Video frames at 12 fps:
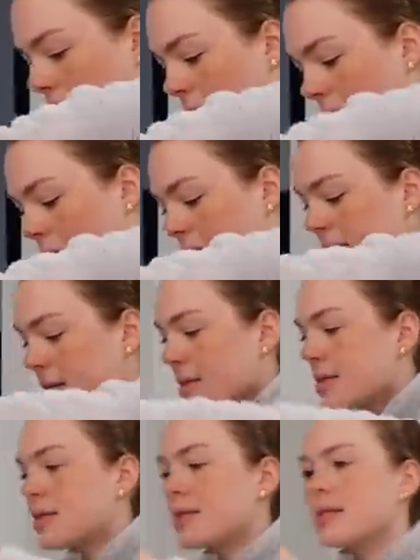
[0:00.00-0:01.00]
and
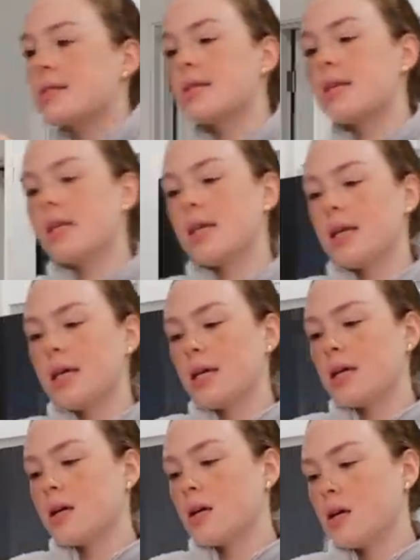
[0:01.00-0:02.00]
this
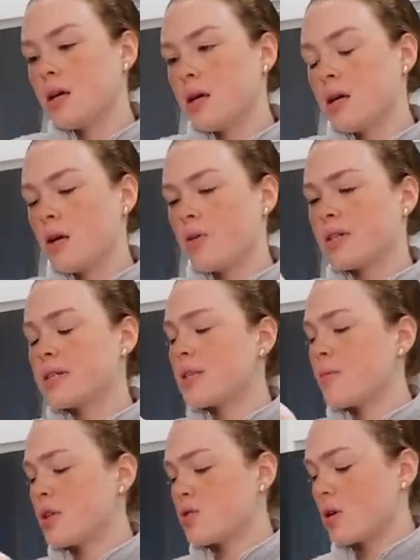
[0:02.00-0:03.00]
tzatziki. Oh, this is
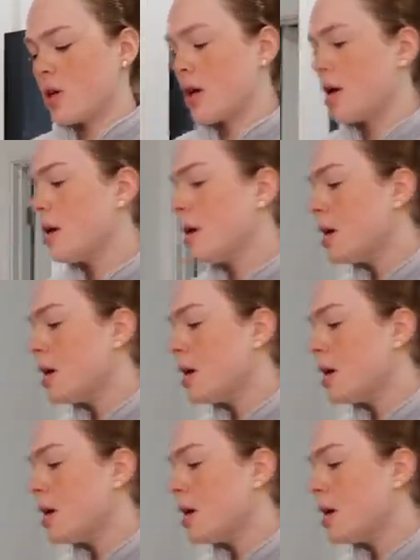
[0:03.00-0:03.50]
the mozzarella.